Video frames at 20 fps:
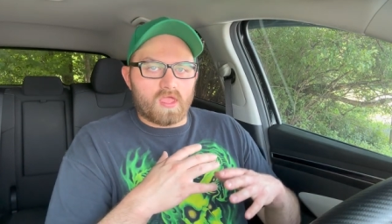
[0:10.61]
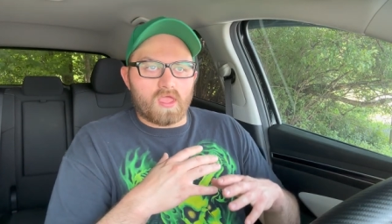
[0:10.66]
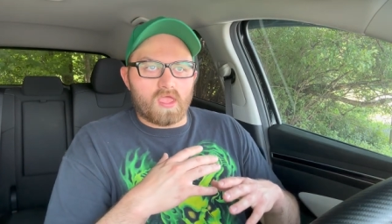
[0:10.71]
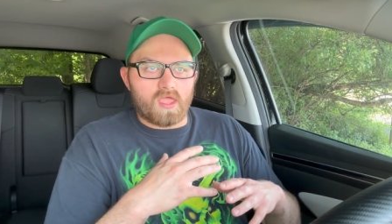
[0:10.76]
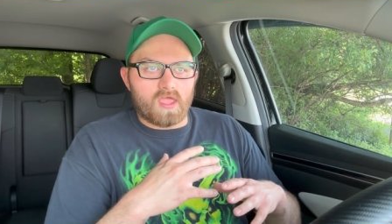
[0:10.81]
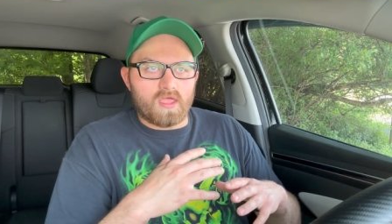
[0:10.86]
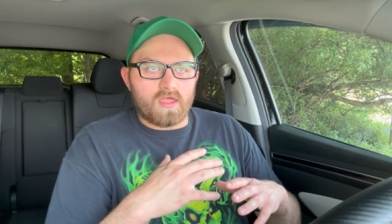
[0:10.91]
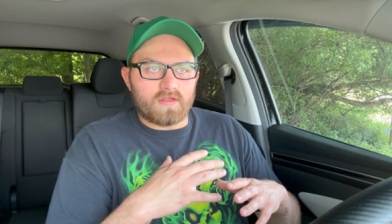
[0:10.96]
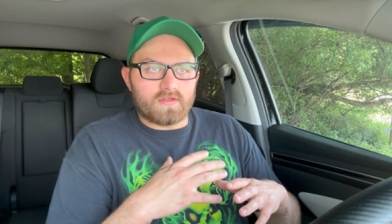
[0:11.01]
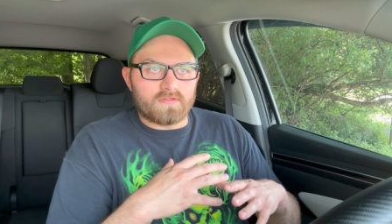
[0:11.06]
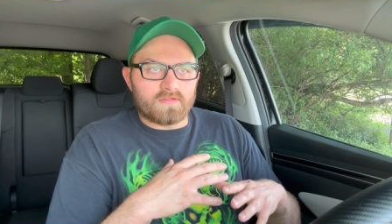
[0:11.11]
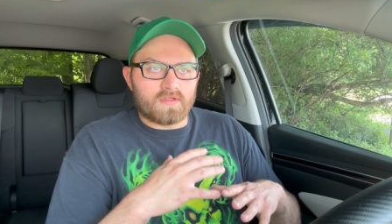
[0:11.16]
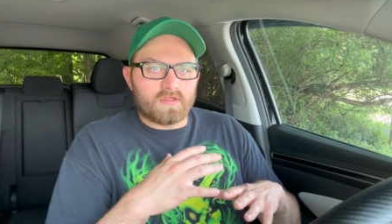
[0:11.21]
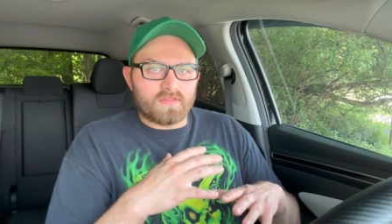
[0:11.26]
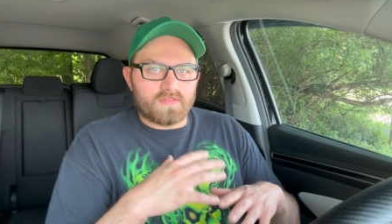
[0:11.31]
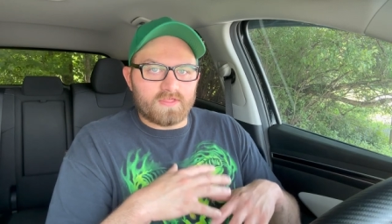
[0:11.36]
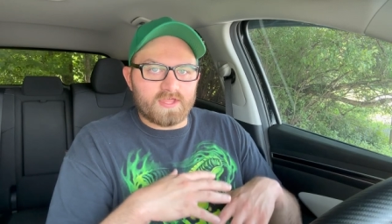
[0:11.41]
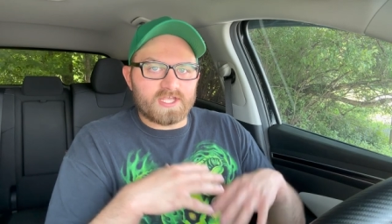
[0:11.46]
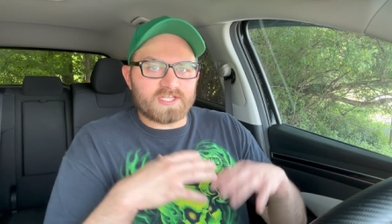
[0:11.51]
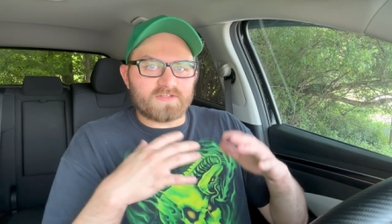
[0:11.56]
in
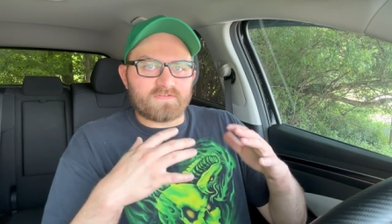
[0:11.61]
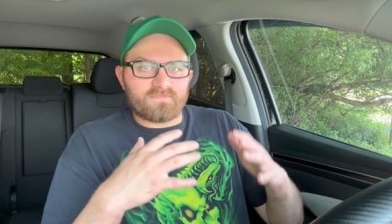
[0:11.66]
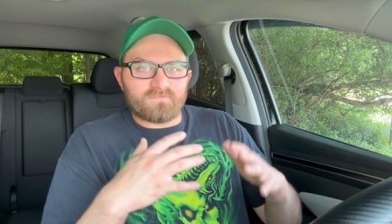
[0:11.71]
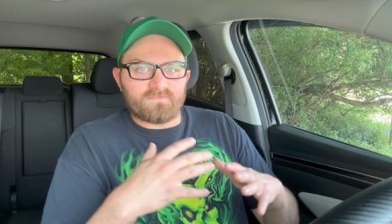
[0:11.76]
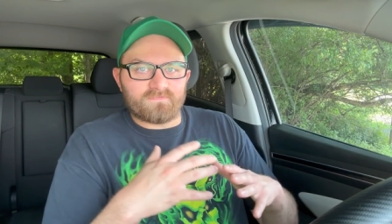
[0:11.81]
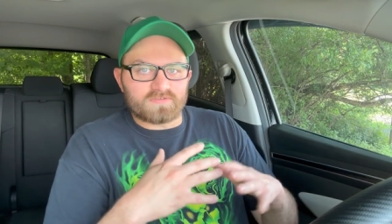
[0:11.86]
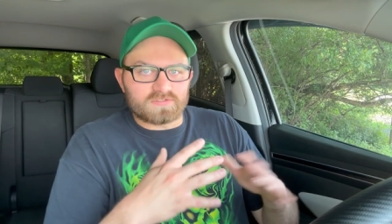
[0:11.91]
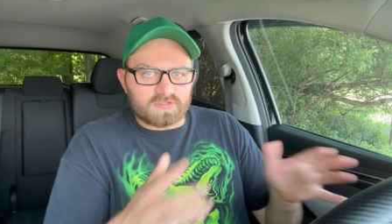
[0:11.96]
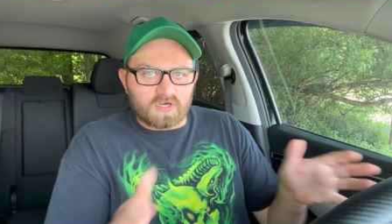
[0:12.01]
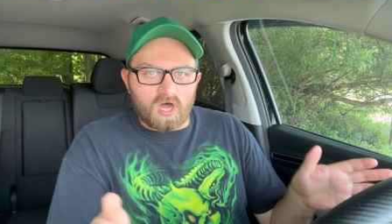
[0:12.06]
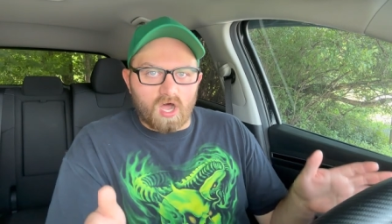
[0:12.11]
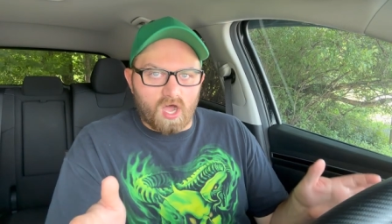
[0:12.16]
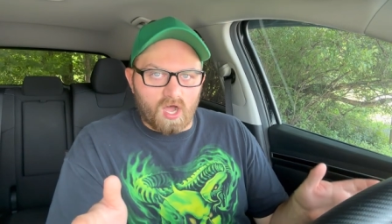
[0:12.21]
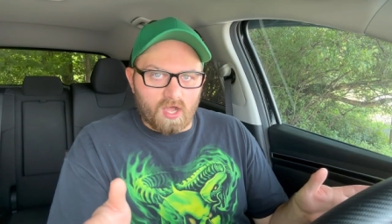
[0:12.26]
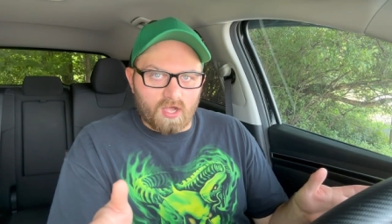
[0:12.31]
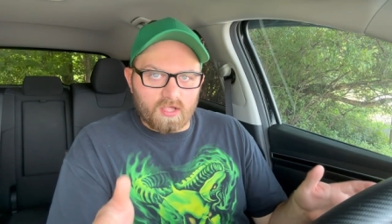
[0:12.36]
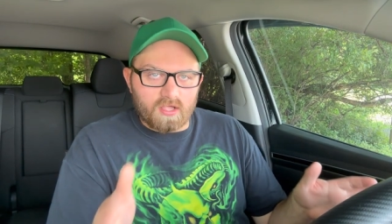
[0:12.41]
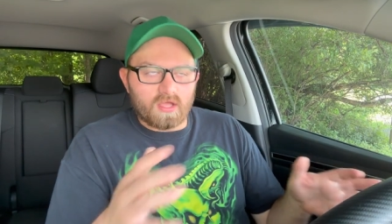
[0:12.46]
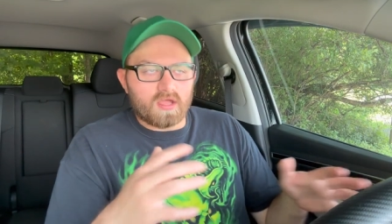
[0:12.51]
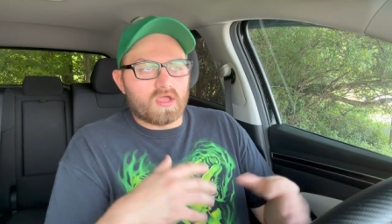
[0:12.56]
this
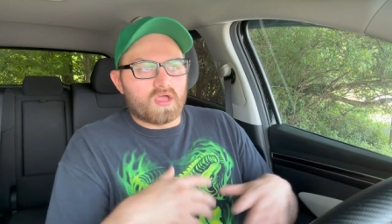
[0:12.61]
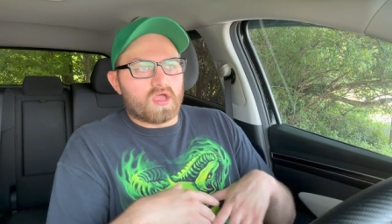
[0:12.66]
vlog,